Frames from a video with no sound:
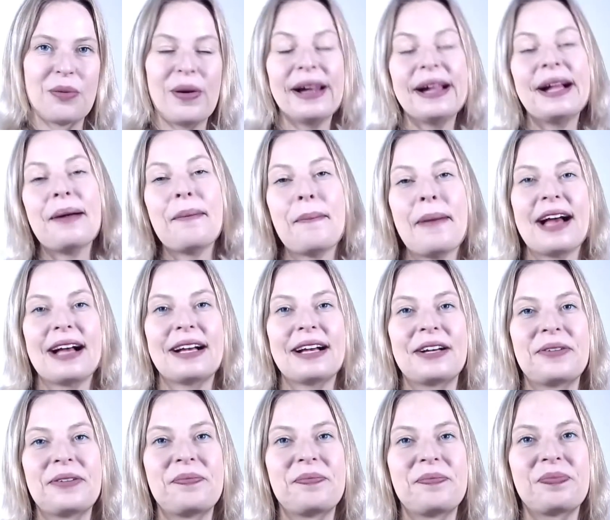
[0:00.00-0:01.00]
Welcome
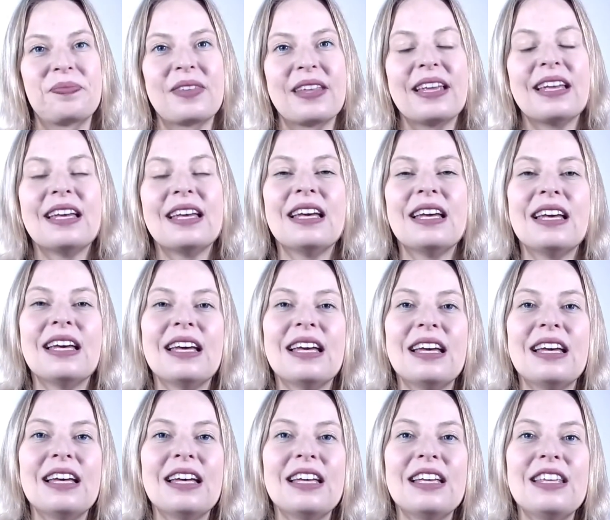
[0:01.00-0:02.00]
back.
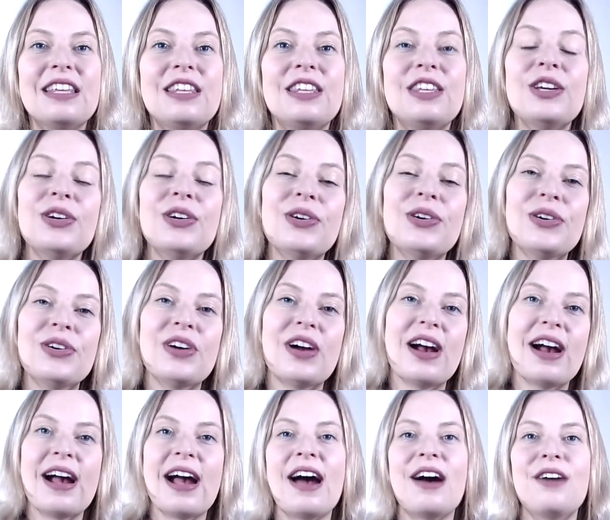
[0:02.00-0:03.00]
You
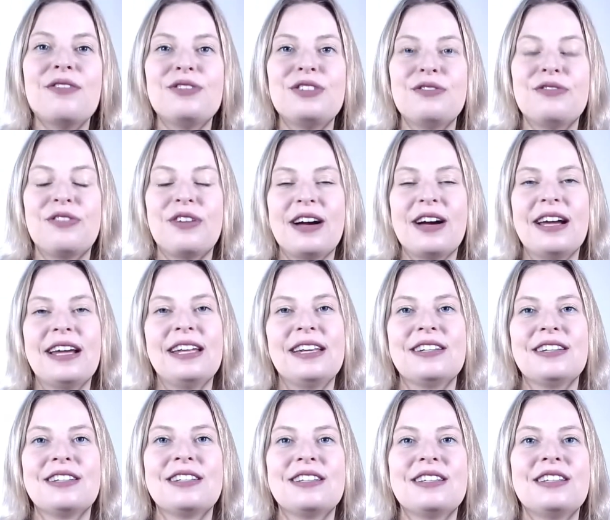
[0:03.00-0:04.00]
have
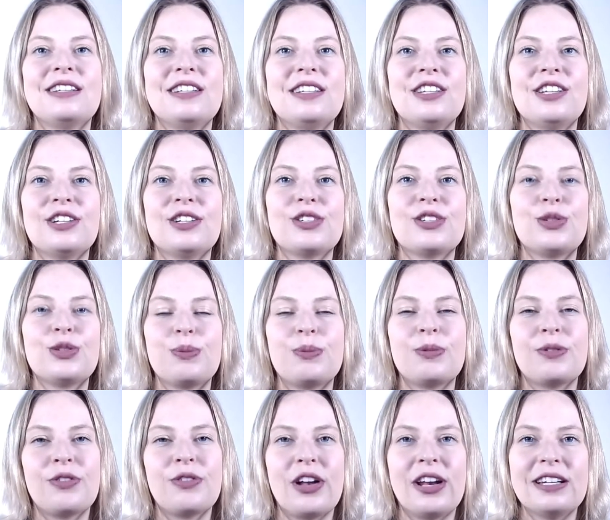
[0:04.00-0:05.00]
defined your
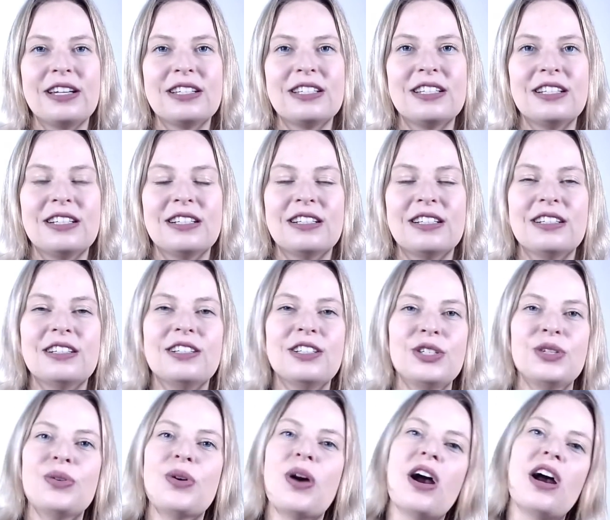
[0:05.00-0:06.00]
super volunteer.
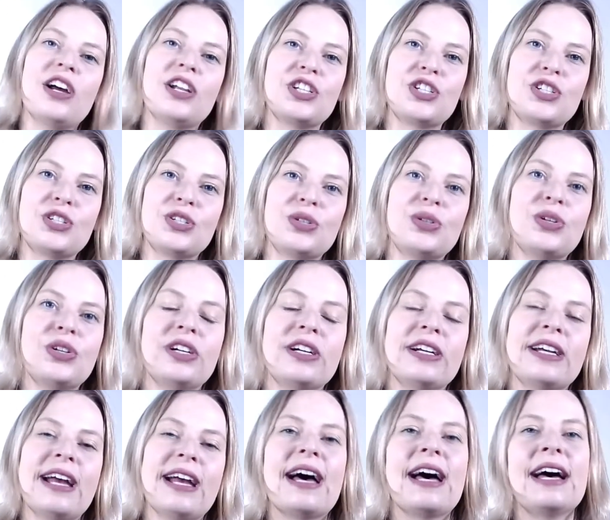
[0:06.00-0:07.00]
You are
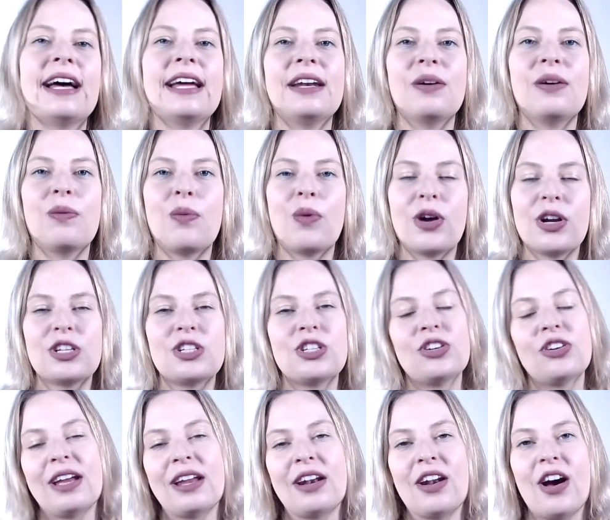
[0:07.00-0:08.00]
sure on what
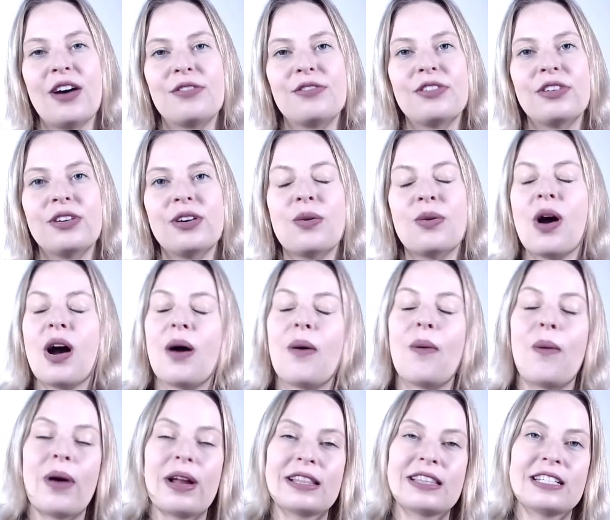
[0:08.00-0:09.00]
you can offer,
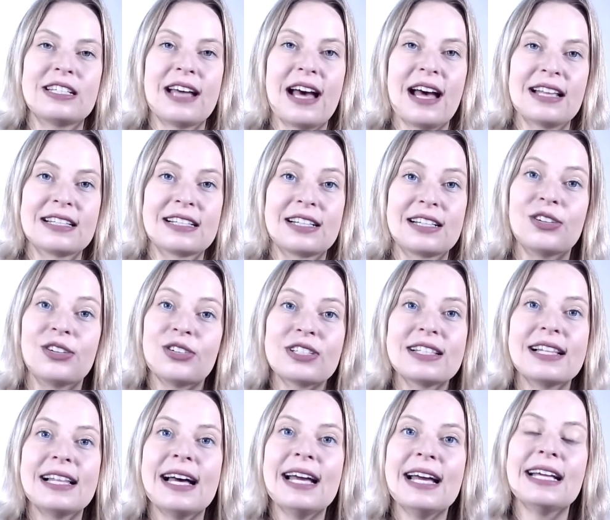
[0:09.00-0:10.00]
what the task
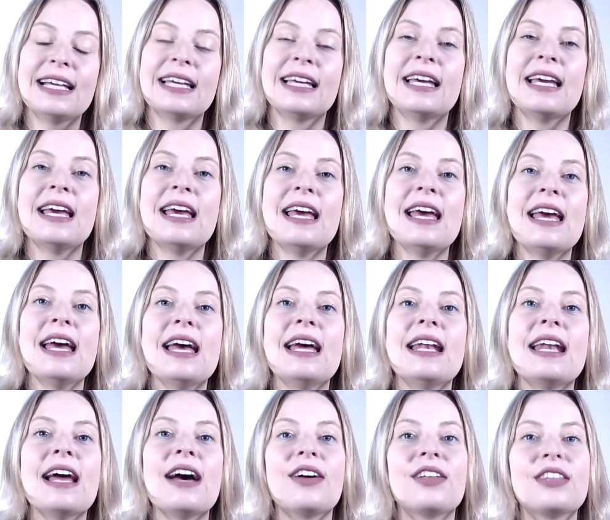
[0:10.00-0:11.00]
looks like.
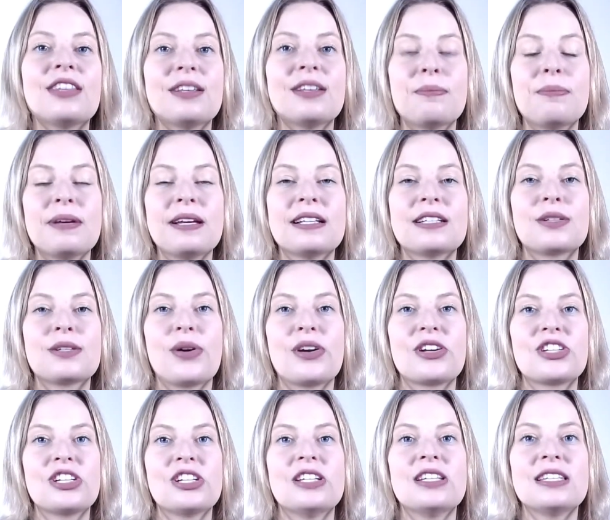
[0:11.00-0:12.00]
And now the biggest
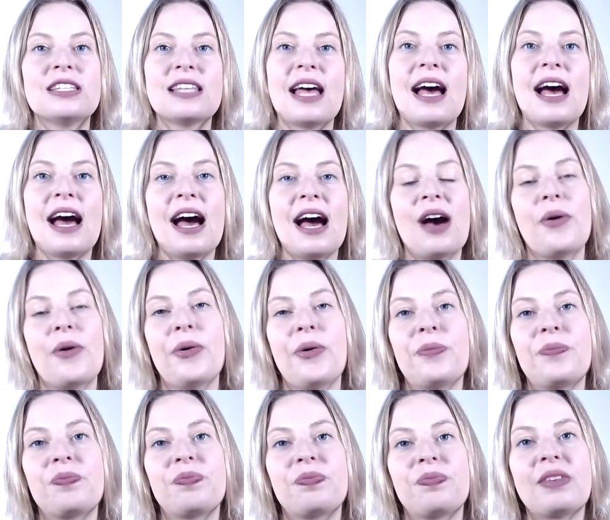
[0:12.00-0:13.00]
question is
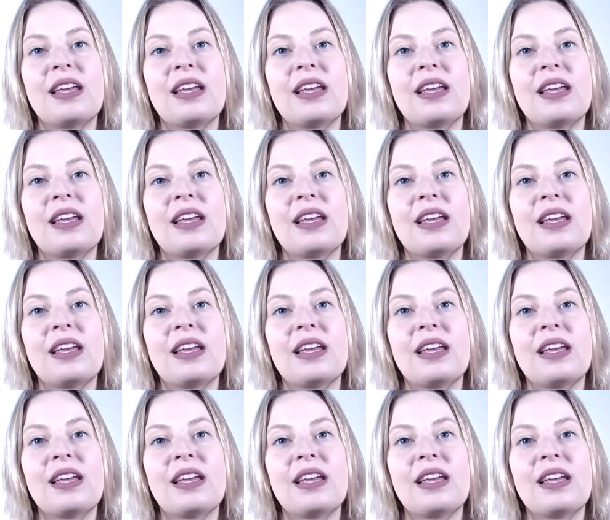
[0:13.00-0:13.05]
how.